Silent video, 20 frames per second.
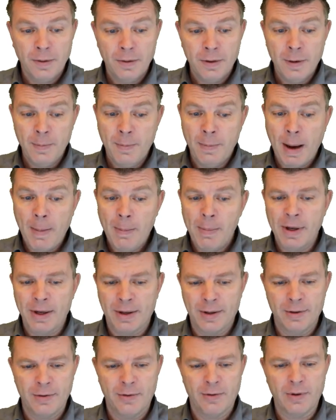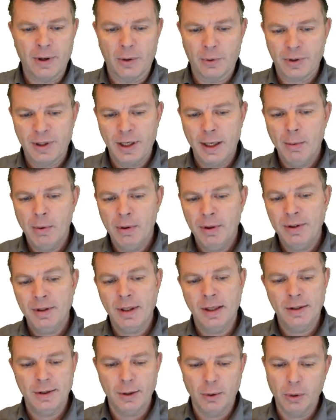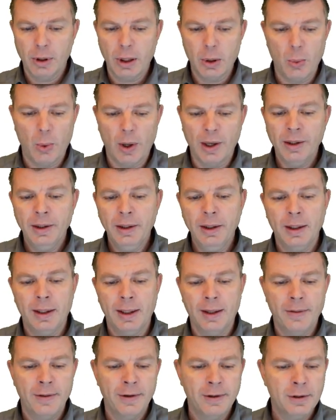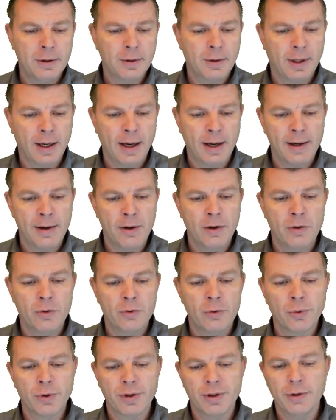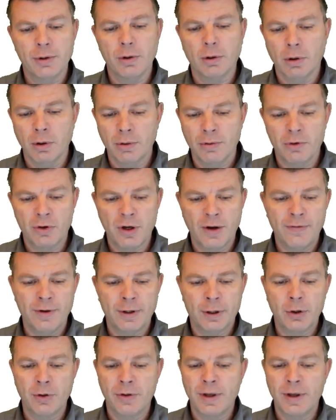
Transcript: the public route table is only one, and this guy routes all the traffic to